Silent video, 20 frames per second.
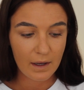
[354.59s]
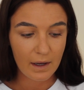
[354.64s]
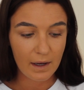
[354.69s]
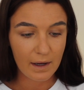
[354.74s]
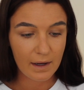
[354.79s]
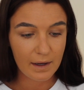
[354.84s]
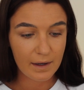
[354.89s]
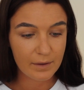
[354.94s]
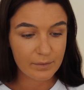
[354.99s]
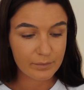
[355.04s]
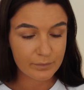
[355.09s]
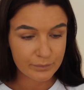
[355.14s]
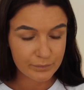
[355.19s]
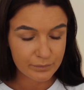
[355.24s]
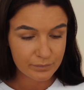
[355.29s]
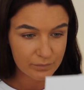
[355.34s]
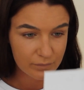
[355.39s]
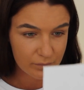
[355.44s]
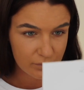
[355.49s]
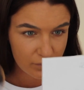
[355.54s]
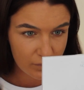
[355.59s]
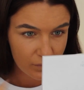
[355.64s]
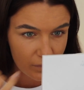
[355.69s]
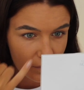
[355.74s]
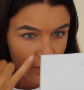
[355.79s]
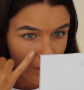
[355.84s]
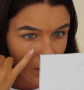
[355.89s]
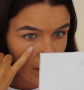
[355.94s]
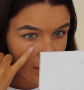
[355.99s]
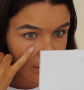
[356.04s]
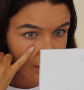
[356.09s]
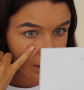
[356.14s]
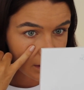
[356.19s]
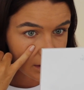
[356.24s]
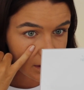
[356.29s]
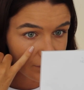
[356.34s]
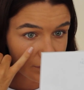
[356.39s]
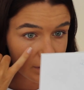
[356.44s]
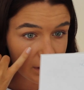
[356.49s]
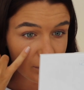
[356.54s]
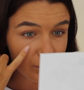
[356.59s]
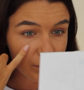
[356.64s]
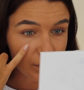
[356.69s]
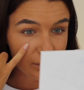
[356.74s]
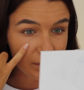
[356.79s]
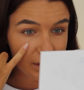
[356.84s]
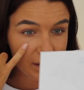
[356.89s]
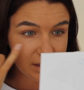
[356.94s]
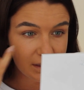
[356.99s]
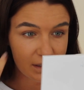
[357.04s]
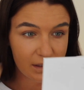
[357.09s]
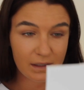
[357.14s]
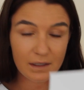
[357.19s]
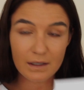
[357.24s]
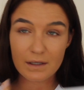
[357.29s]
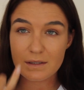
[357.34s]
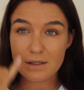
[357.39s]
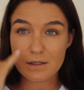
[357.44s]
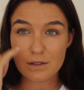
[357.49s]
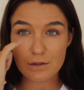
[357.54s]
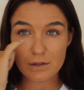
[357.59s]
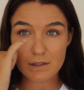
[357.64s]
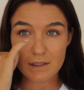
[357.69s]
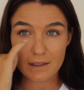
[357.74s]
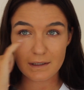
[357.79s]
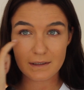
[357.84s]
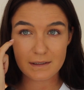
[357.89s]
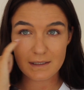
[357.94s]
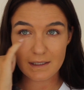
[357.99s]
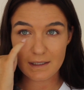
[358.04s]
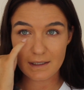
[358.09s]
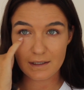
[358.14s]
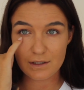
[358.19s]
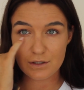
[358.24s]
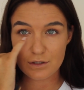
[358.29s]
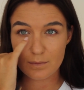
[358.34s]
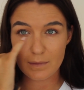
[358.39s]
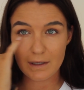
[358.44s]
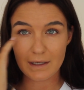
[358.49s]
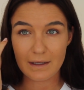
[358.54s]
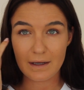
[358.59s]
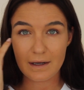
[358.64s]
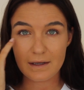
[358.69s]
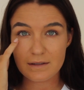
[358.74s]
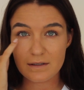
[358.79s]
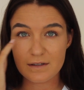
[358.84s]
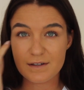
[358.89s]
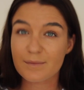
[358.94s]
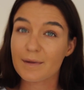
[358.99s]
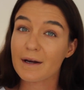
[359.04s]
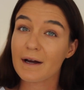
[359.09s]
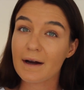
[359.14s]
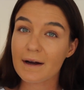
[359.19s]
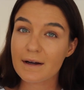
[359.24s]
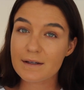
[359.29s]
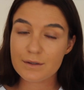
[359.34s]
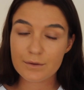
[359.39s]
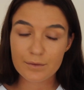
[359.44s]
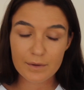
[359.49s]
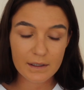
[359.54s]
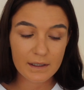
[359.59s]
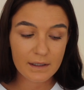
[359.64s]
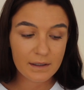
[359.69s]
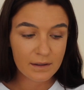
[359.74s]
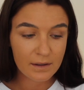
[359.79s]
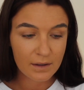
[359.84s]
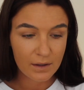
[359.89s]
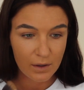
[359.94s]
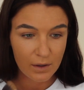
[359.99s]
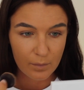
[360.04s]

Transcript: I think it definitely will need setting because it's setting into my lines under my eyes already,